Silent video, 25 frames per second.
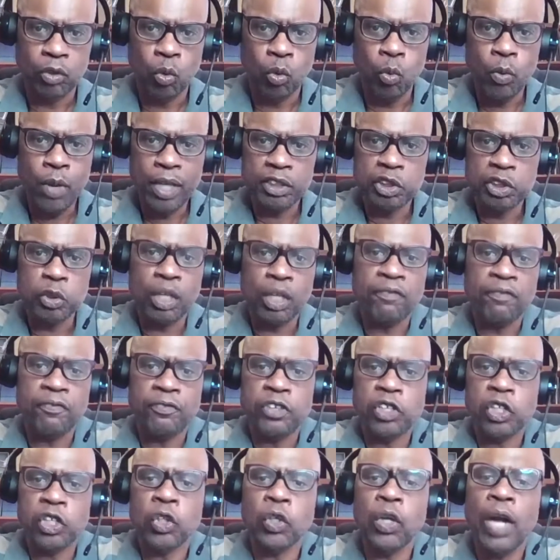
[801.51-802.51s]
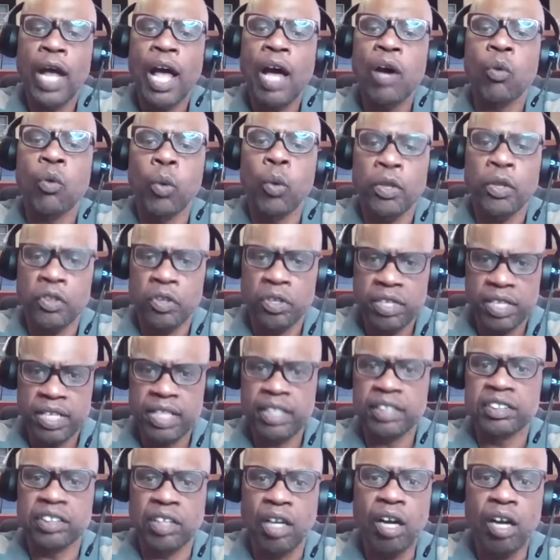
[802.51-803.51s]
Let's try to figure out where their
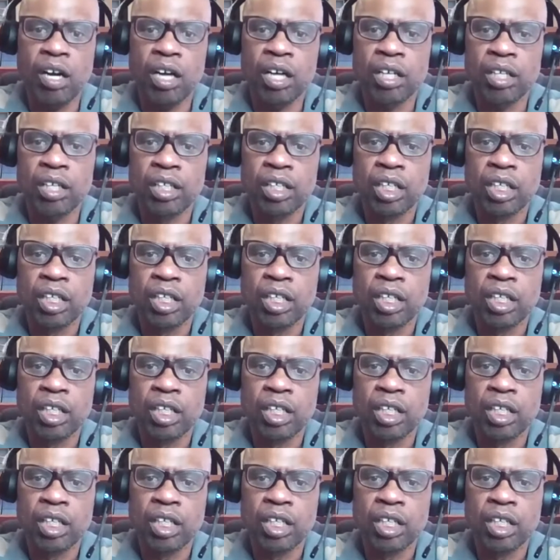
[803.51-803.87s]
needs are.